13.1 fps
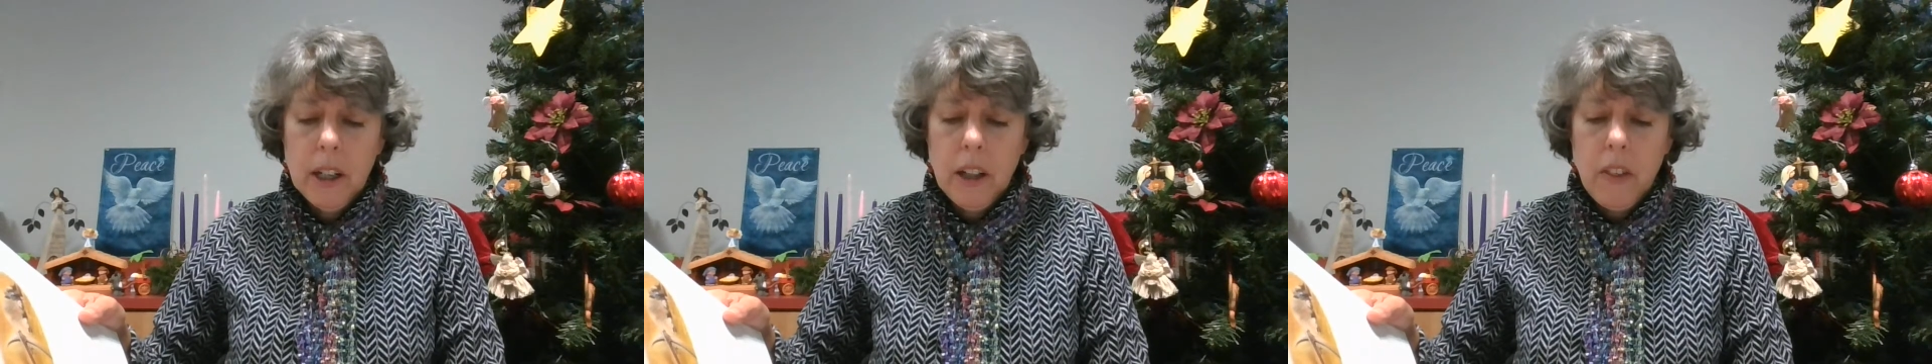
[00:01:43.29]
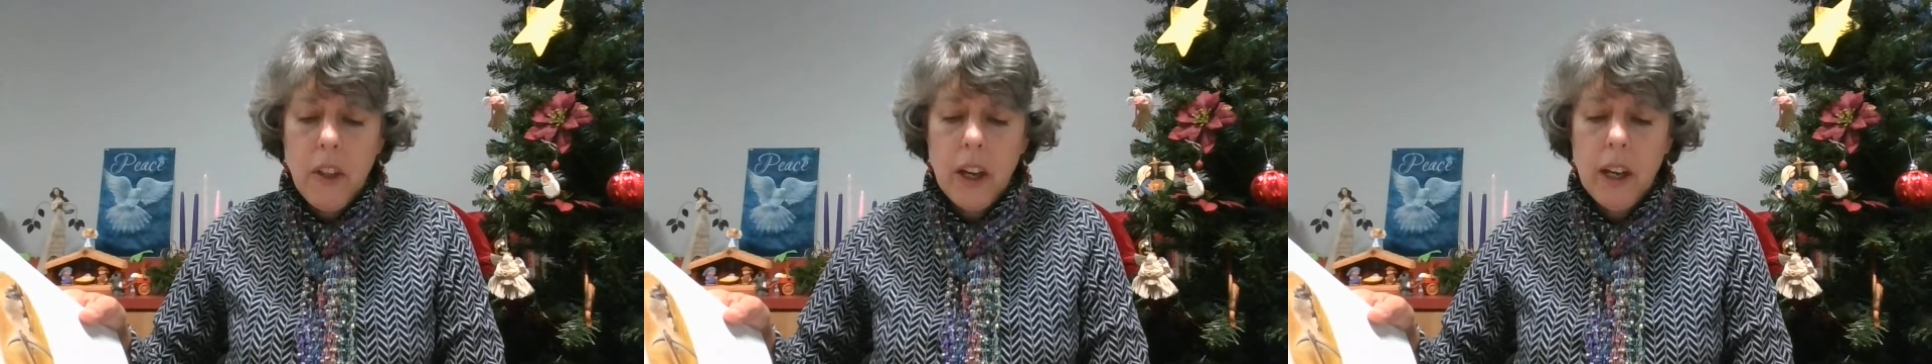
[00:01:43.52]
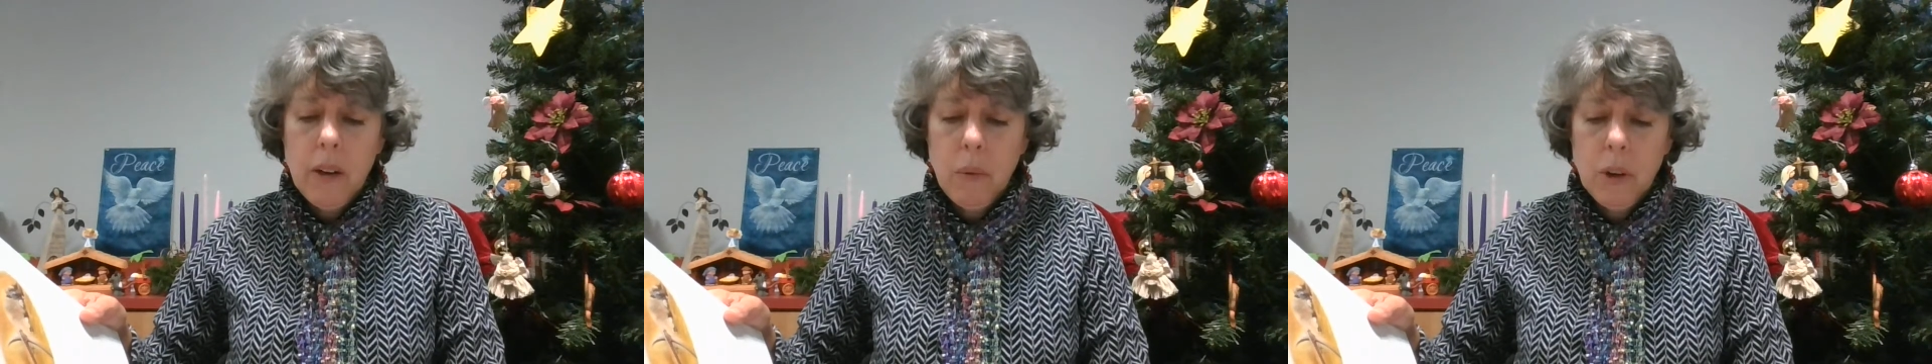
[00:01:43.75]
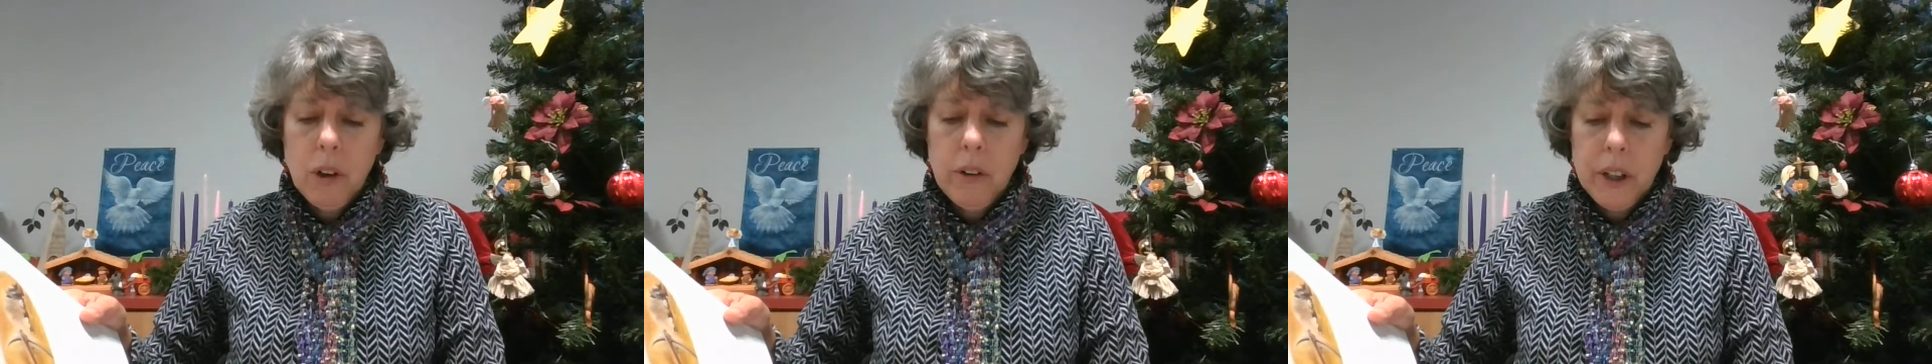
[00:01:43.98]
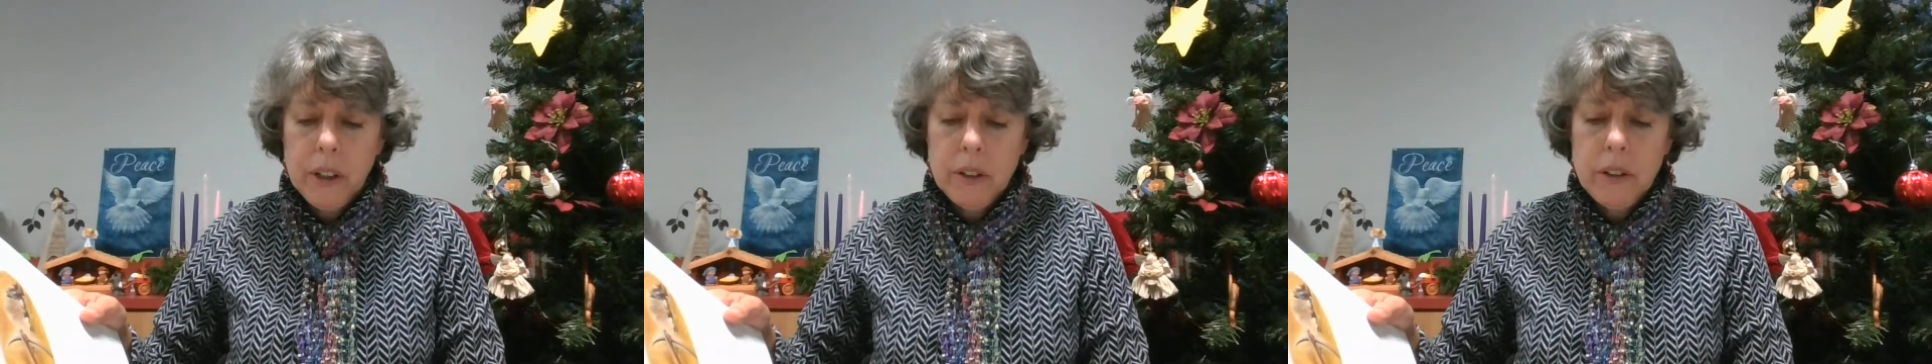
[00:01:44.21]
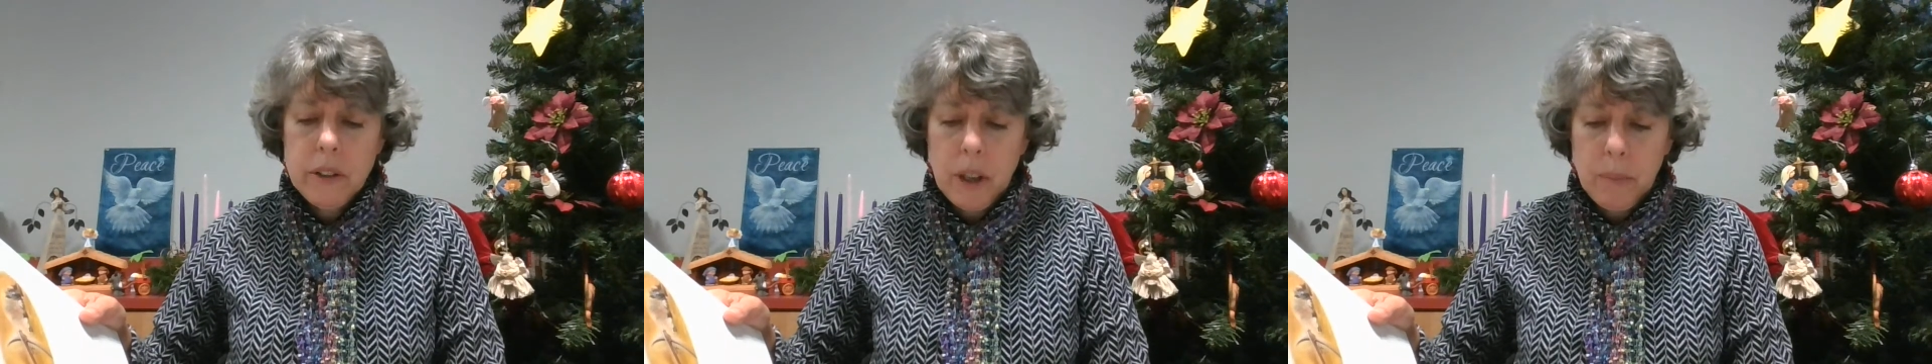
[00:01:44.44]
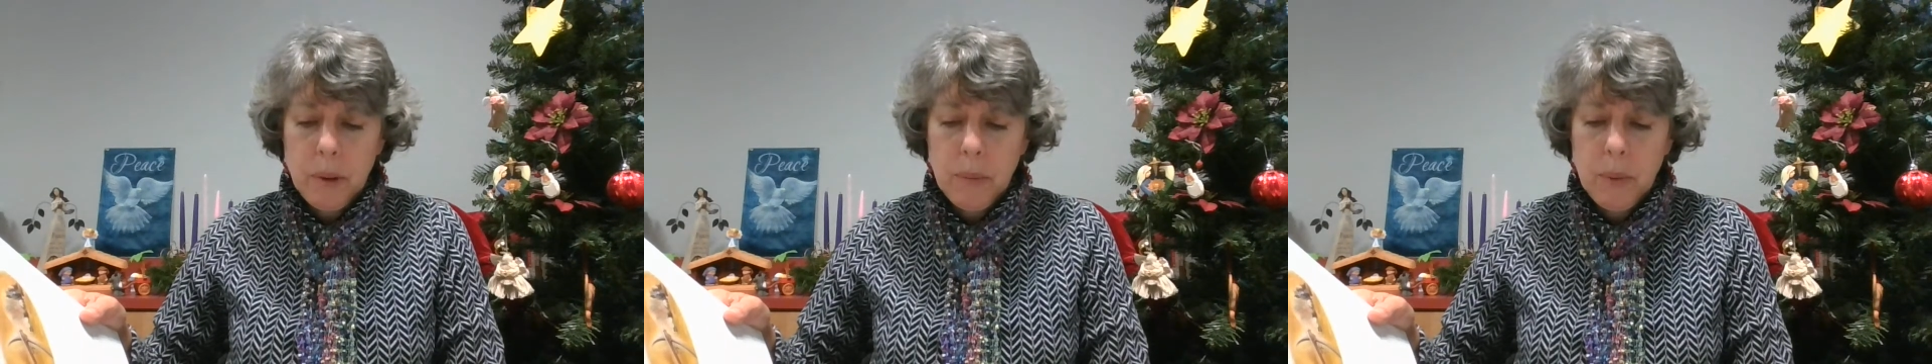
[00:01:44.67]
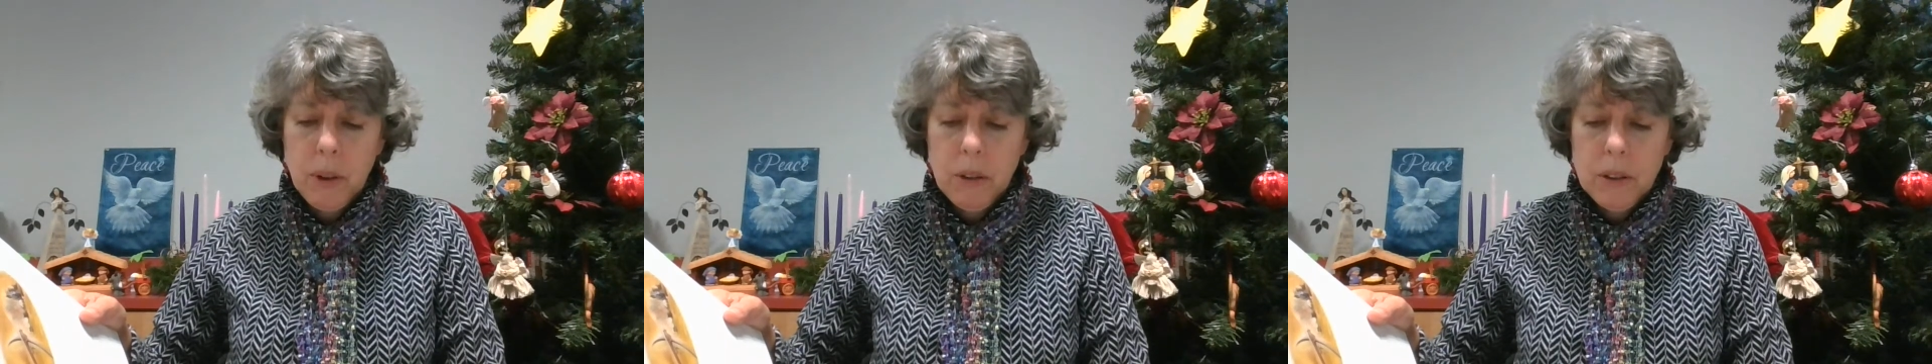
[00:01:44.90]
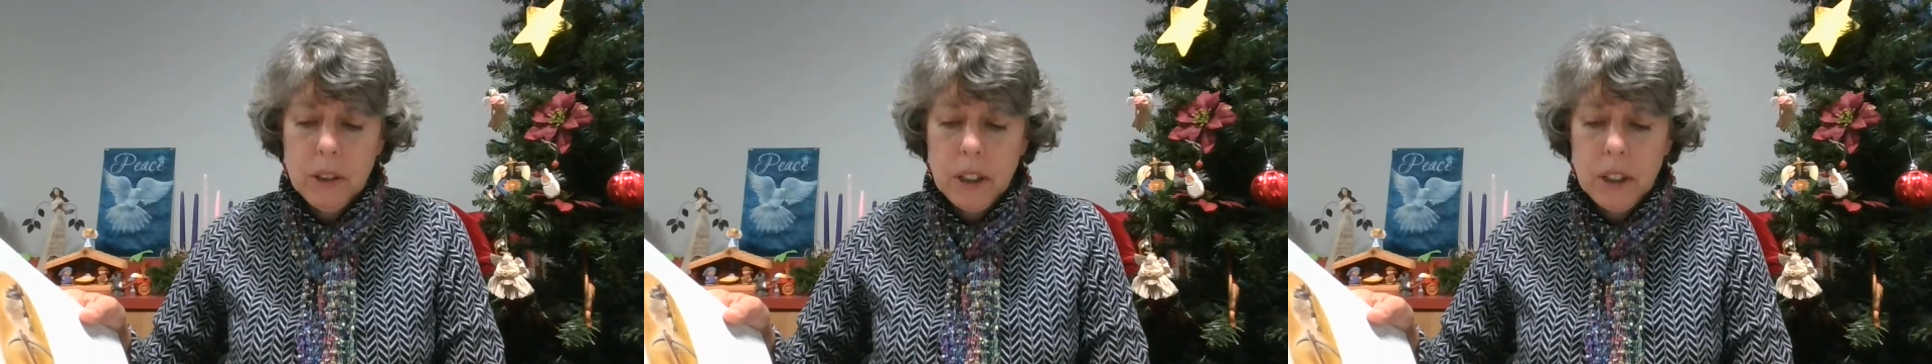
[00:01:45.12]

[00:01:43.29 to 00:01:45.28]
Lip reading: They were inseparable.